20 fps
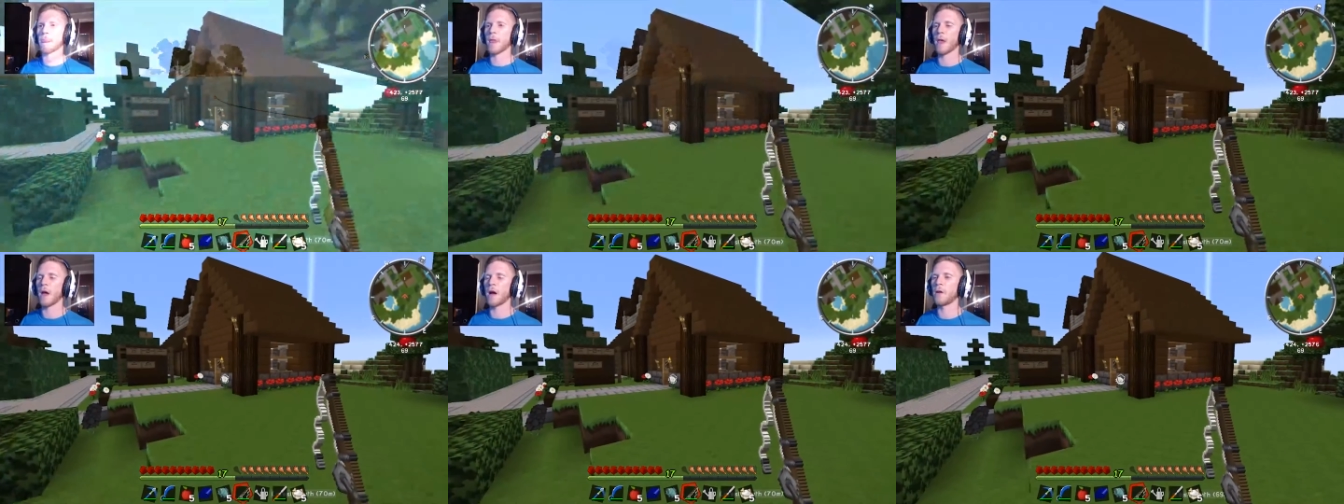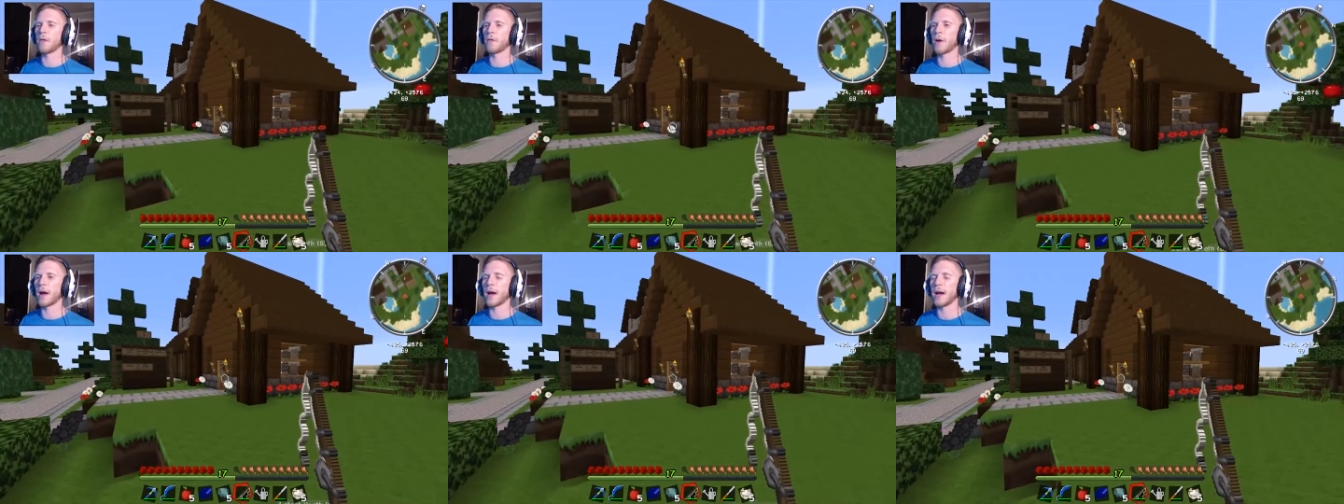
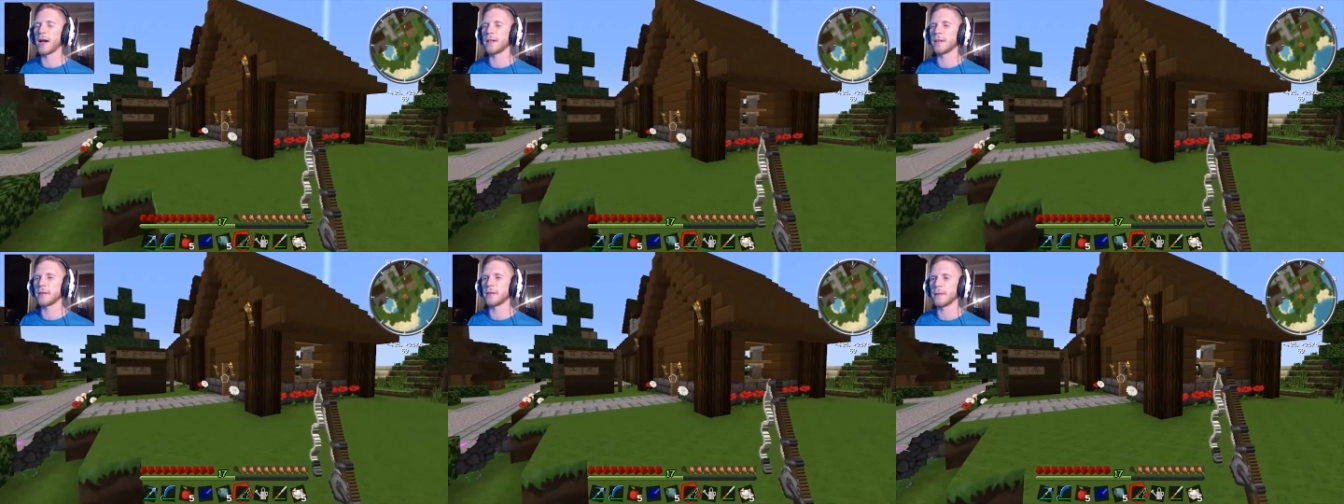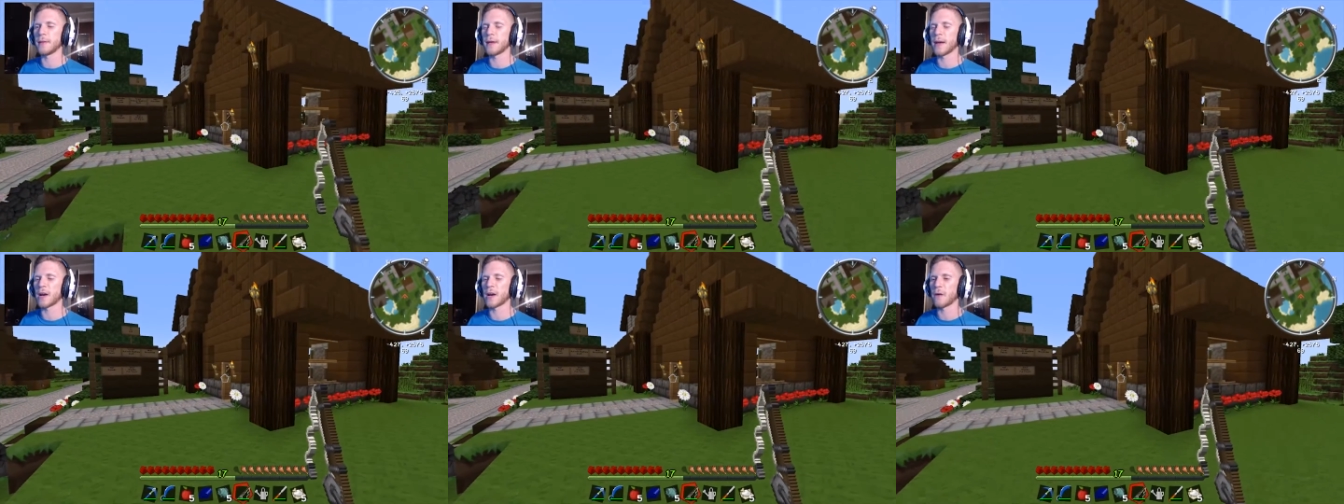All right,
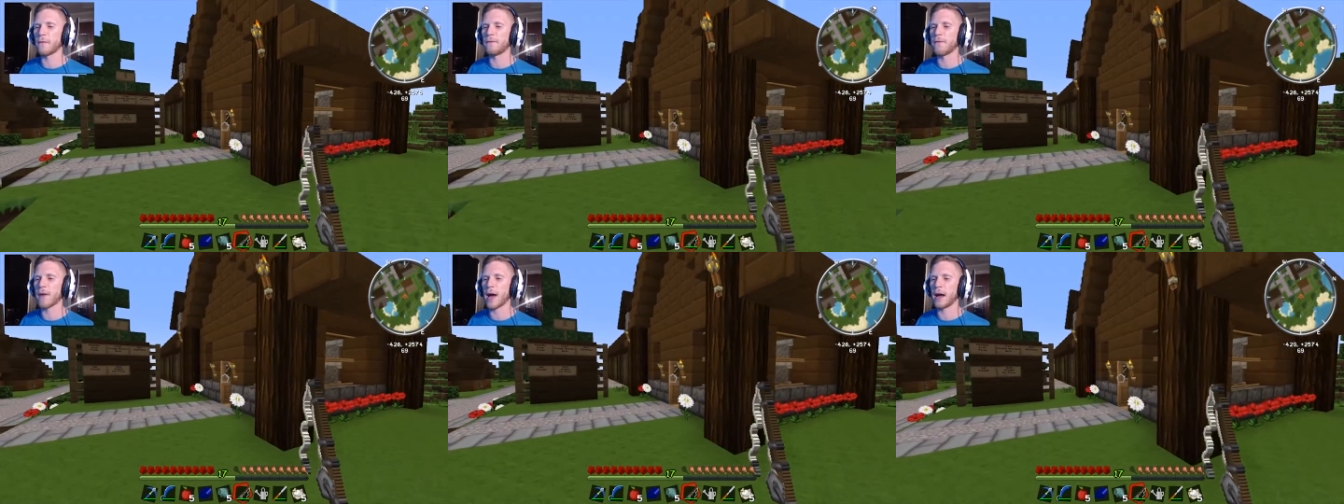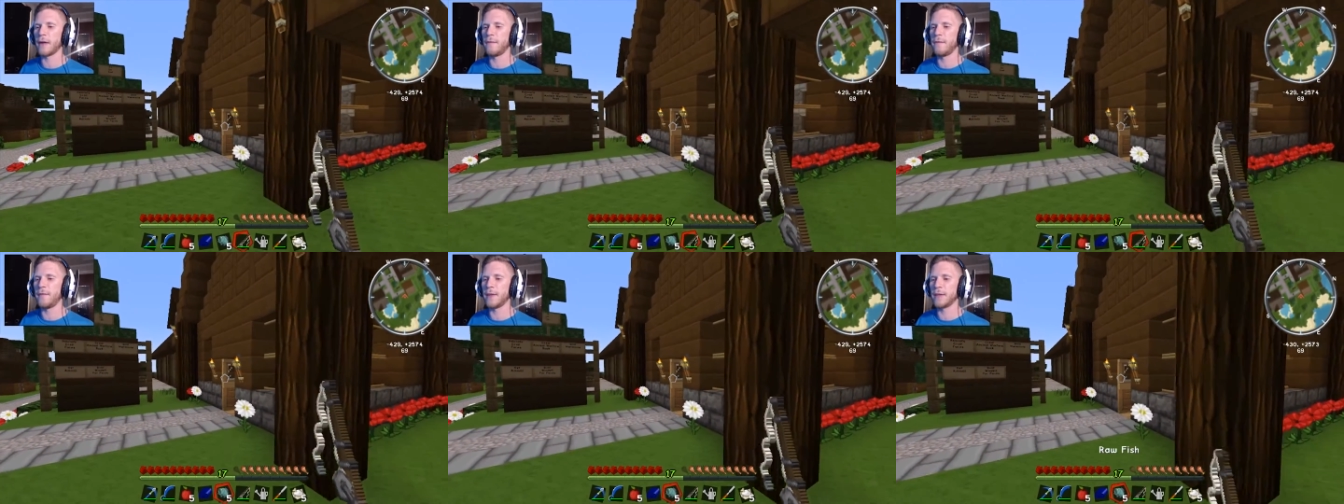got our
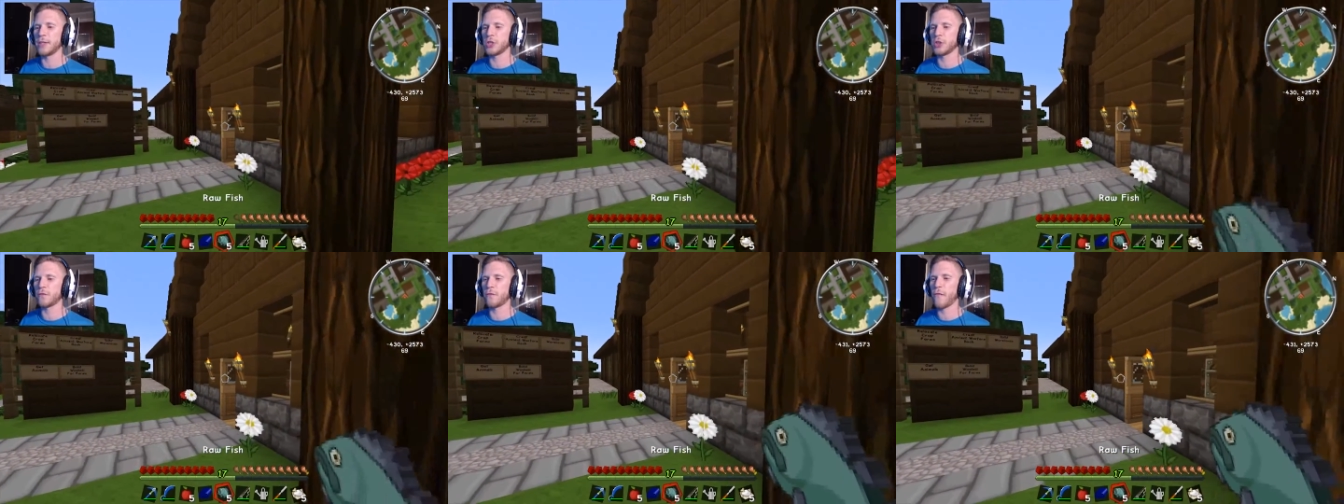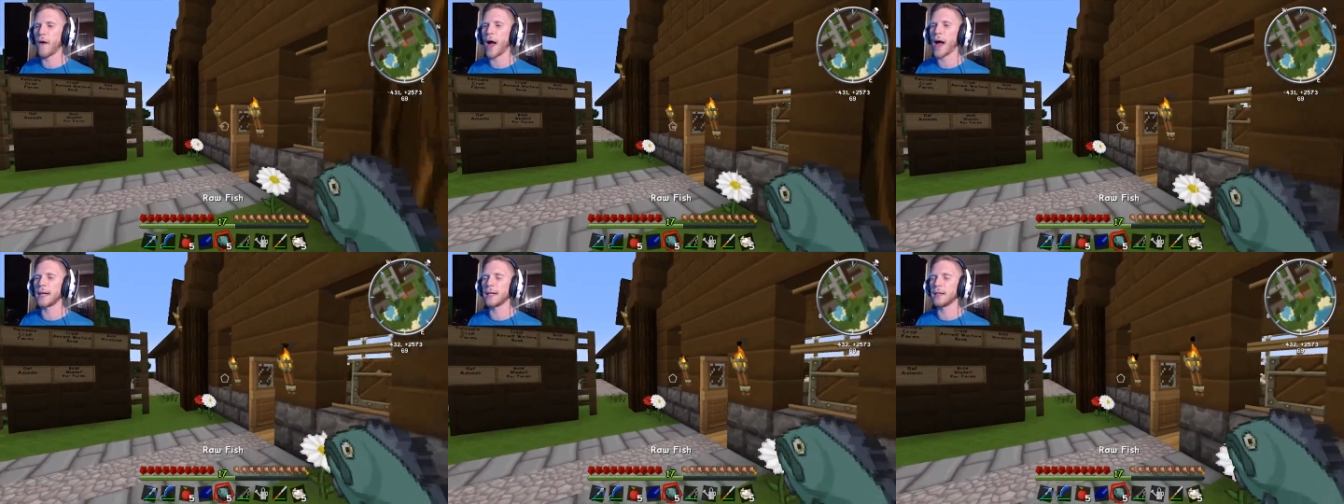five fish
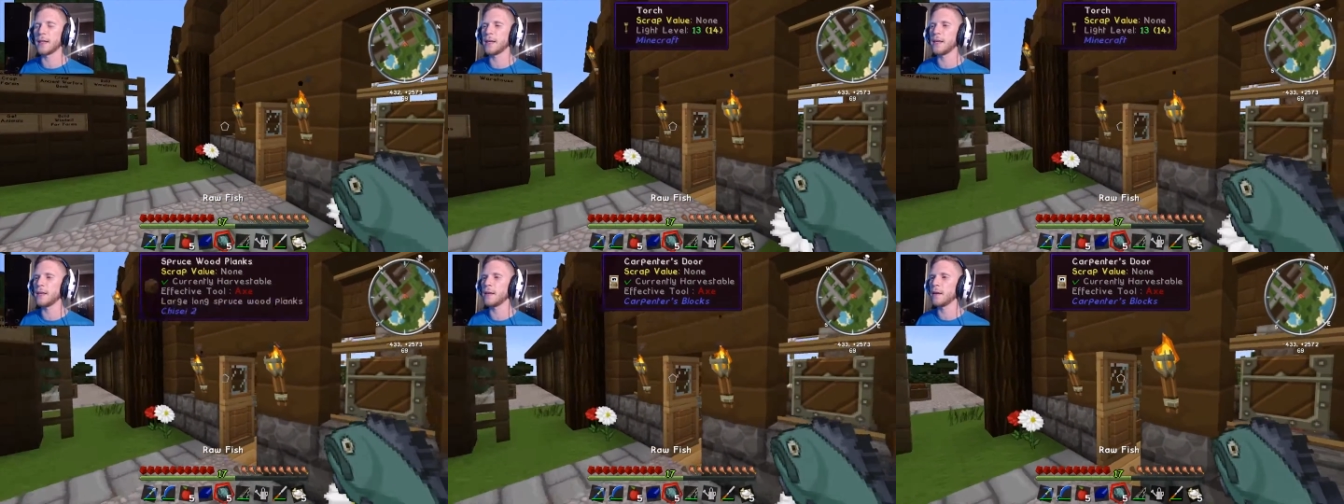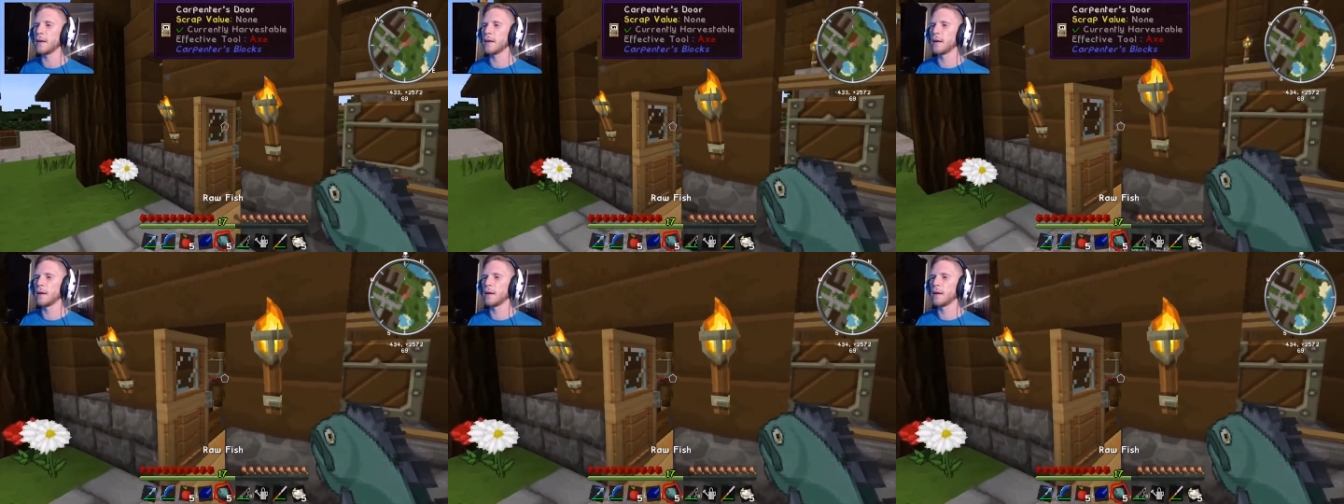finally.